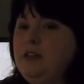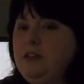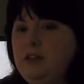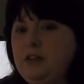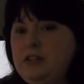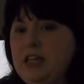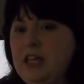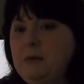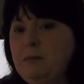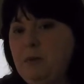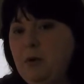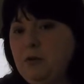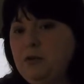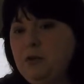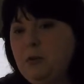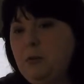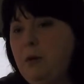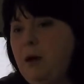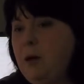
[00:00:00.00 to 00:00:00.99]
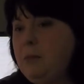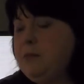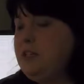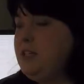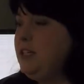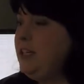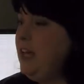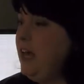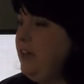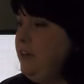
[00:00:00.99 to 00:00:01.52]
You take both of your palms
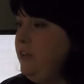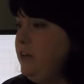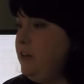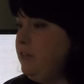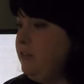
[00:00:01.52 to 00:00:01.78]
together, your